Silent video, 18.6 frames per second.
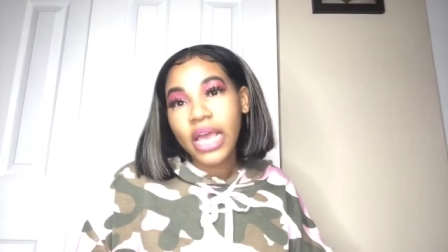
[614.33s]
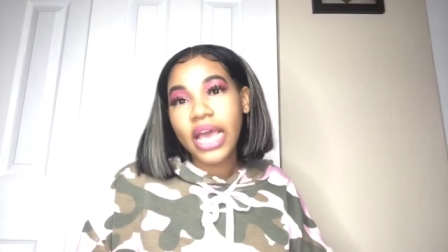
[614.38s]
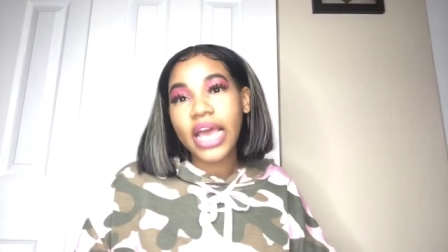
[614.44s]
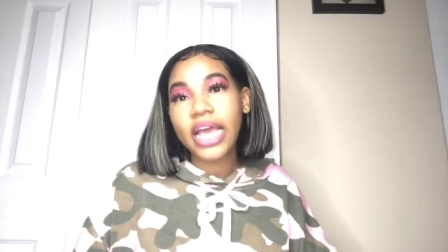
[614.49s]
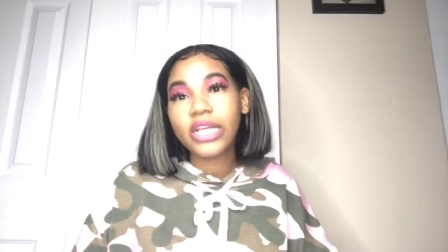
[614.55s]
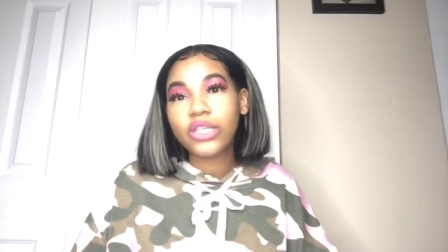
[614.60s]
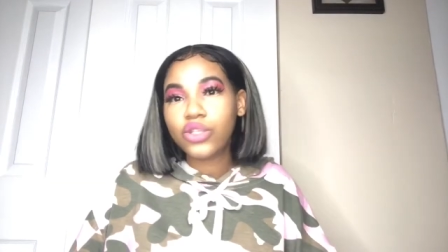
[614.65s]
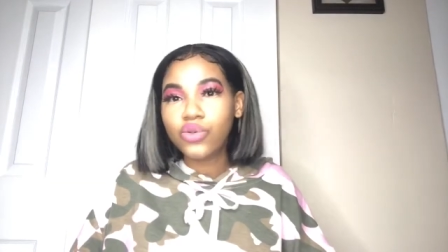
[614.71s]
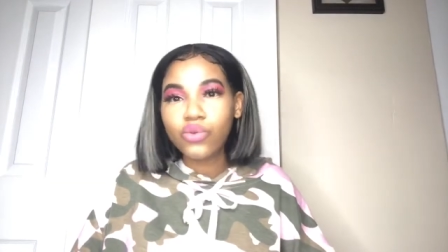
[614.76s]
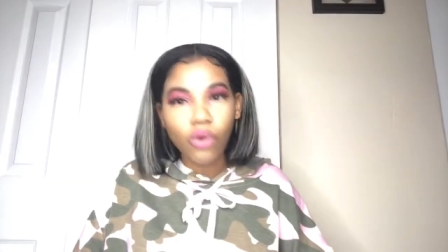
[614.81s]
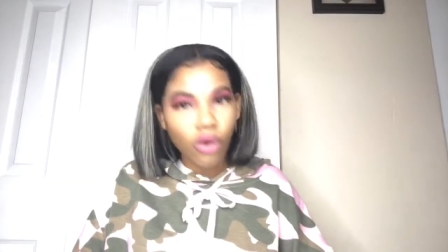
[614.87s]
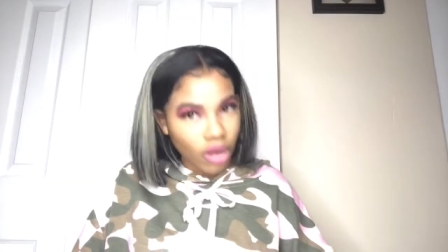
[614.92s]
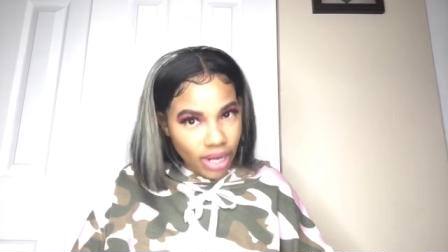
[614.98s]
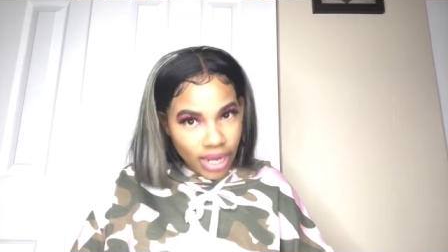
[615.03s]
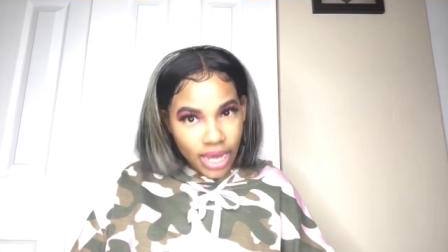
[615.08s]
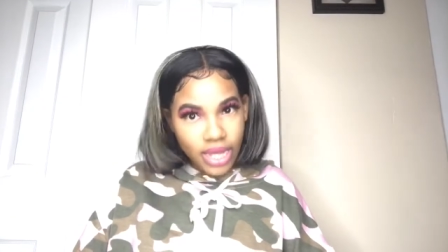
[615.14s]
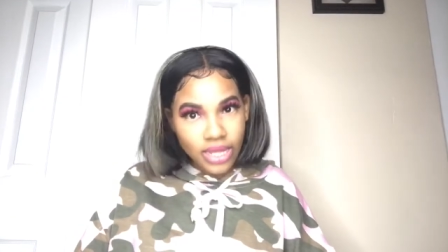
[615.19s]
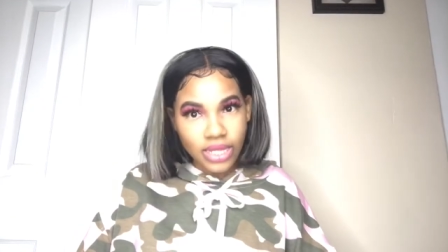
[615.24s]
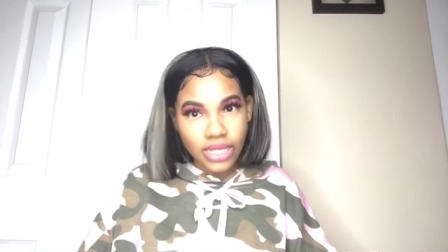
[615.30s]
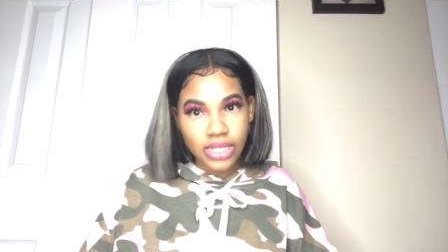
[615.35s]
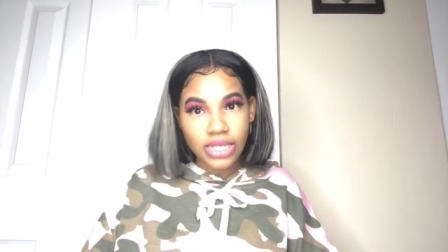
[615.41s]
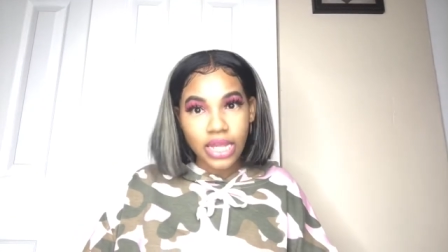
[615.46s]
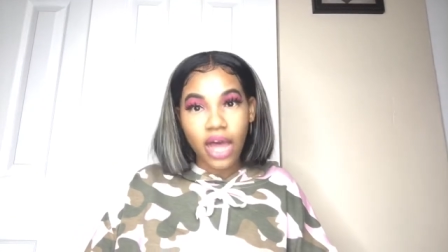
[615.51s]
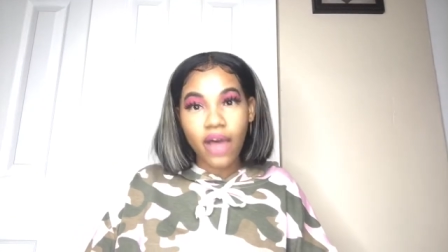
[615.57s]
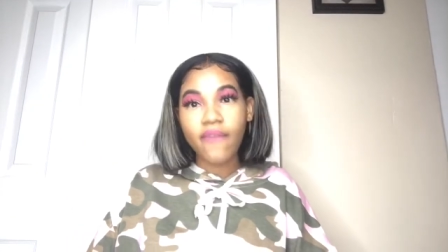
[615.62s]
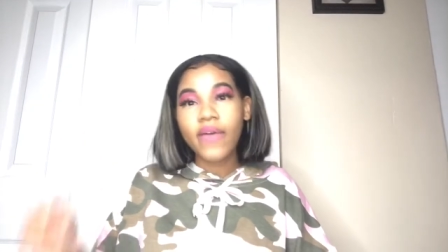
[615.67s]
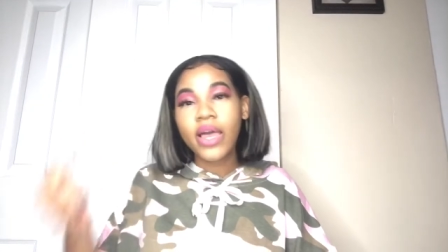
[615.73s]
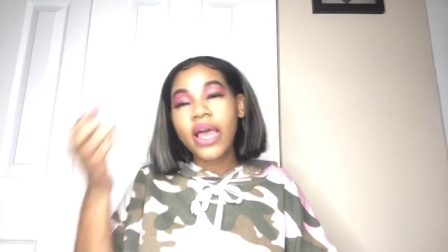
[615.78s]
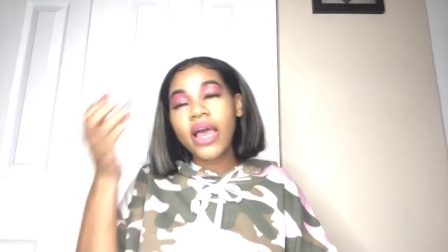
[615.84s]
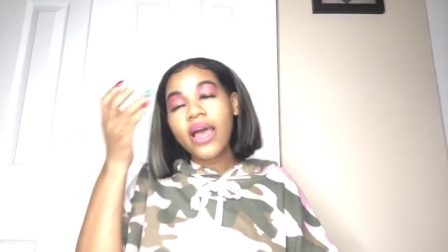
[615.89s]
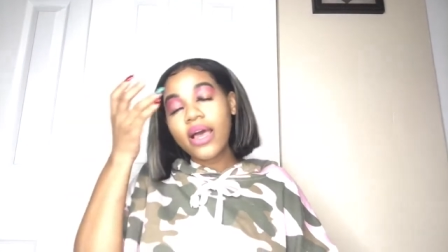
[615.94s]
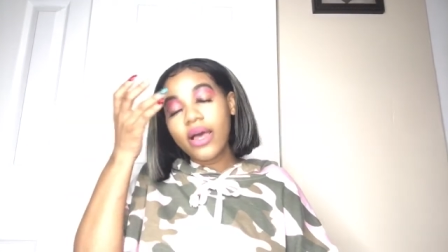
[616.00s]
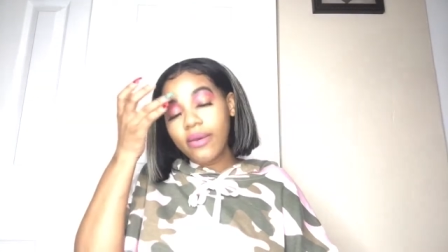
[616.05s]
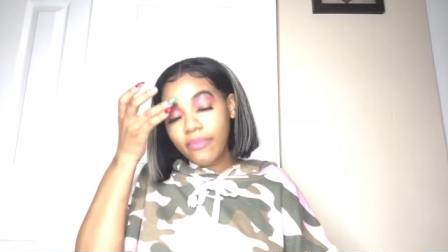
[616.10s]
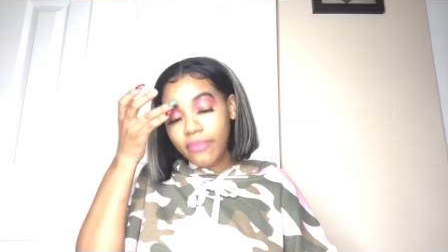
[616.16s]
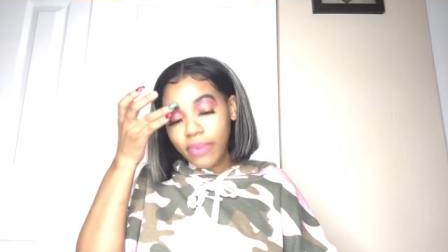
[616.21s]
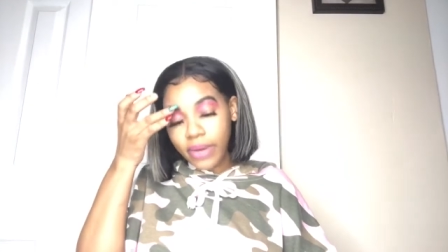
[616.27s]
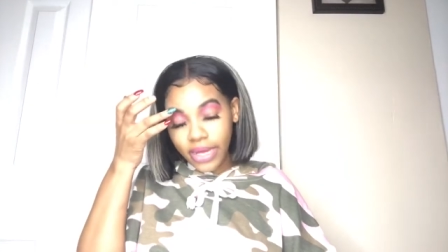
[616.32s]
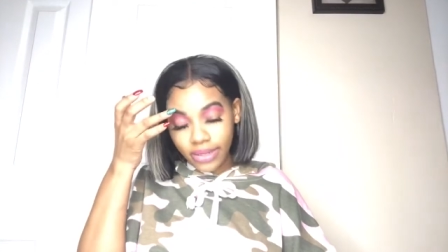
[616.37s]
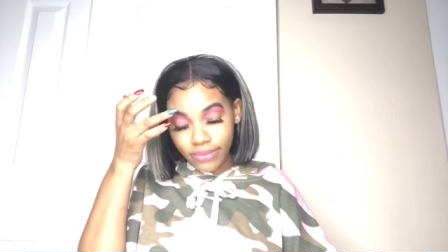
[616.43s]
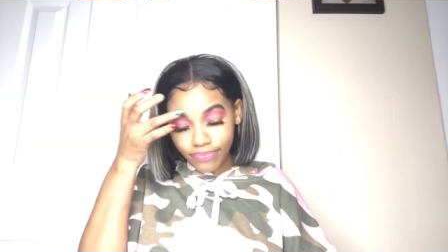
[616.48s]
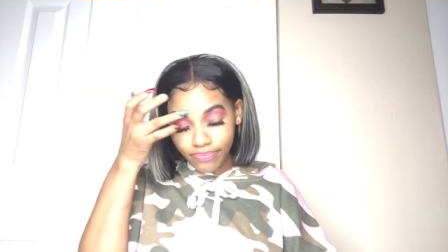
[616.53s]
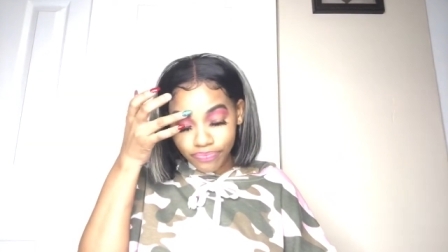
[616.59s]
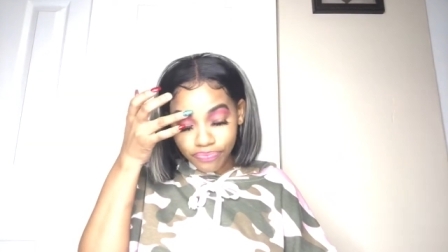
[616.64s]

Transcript: and do all that other stuff. But,